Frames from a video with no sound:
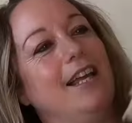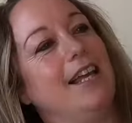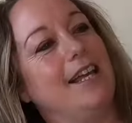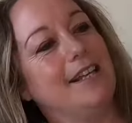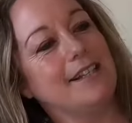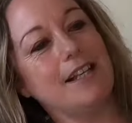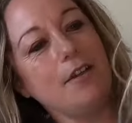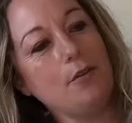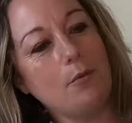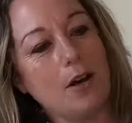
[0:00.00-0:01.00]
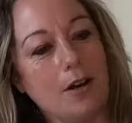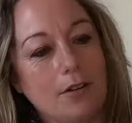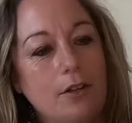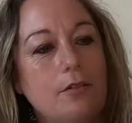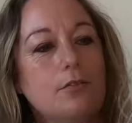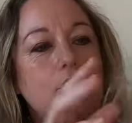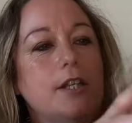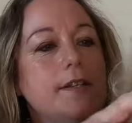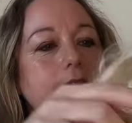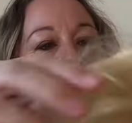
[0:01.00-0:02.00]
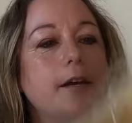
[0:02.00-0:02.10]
Here's another one. Oh, she's